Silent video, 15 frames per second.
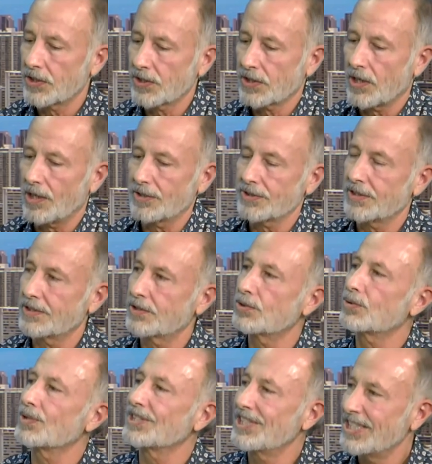calls it
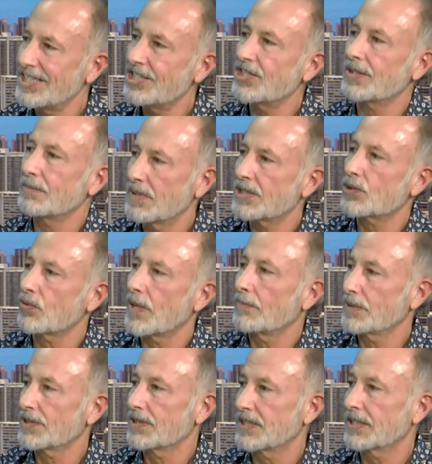strategic
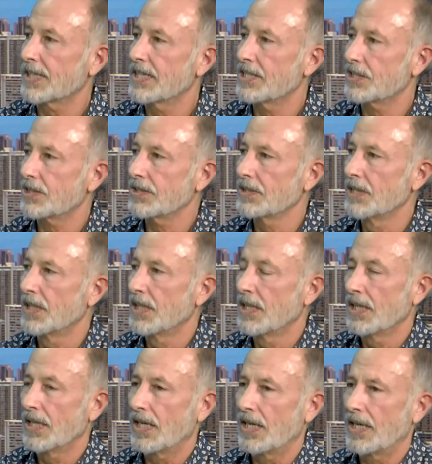misrepresentation.
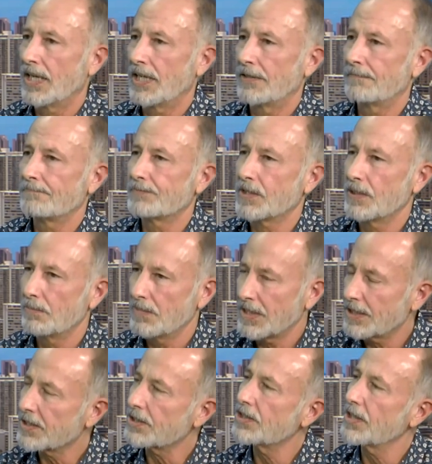Um, to me,
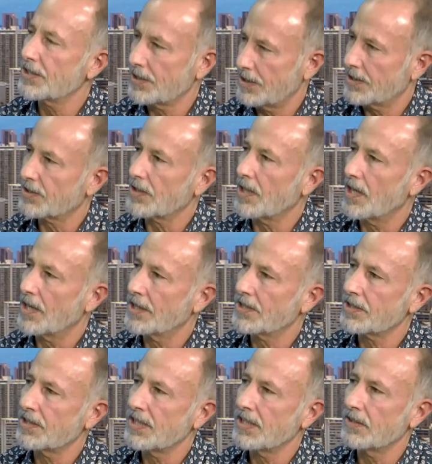it's just
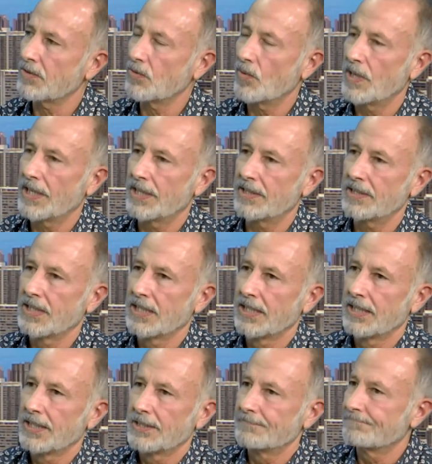dishonesty. And when
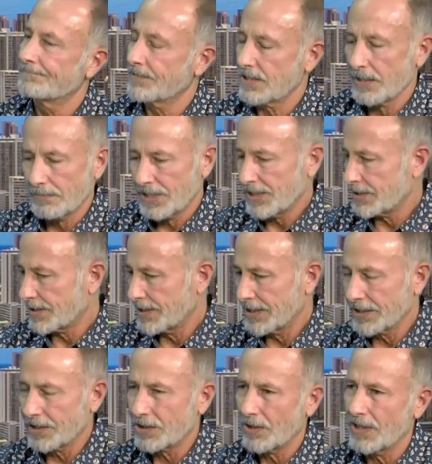somebody
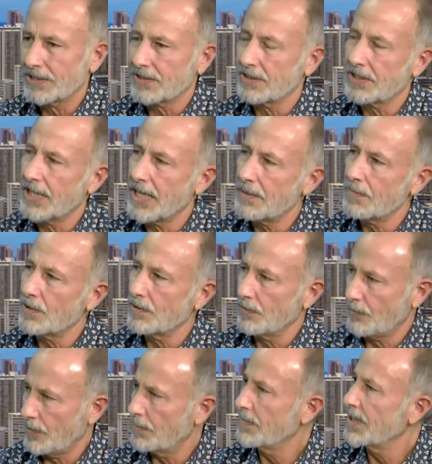sitting across the table
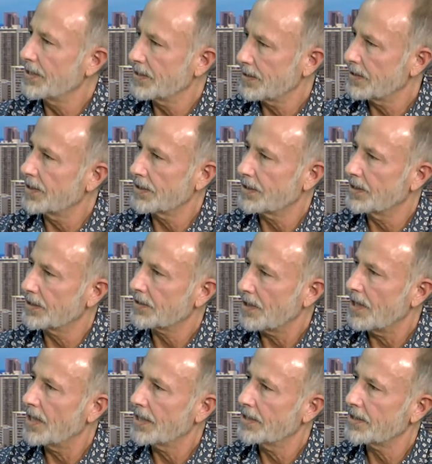for me is, is
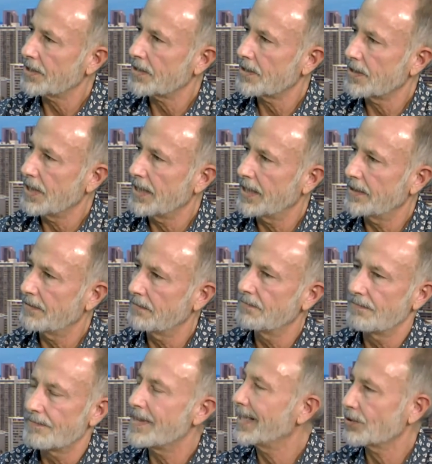dishonest, then
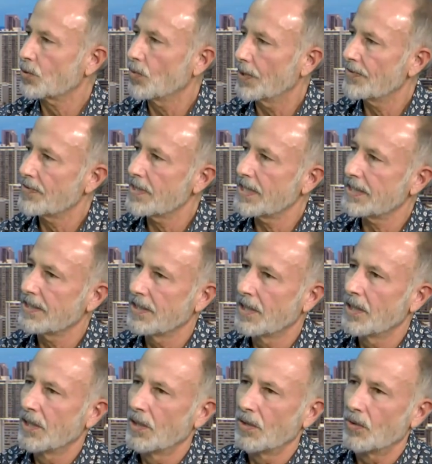that's one thing.
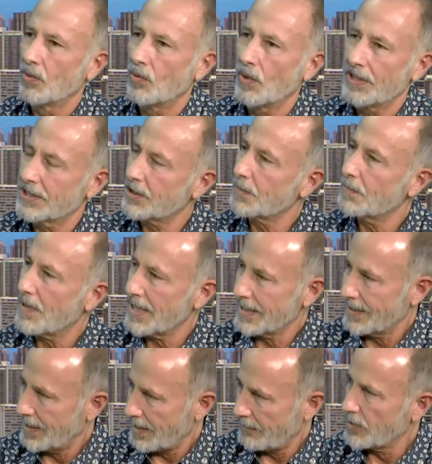When it's my
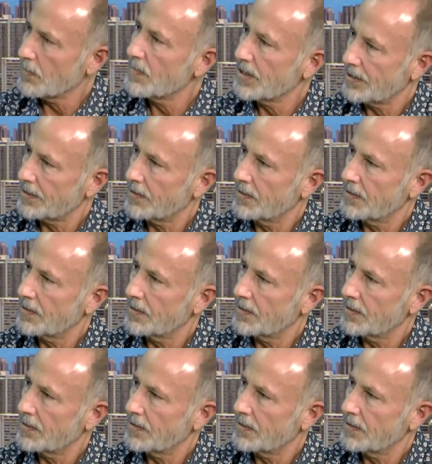government,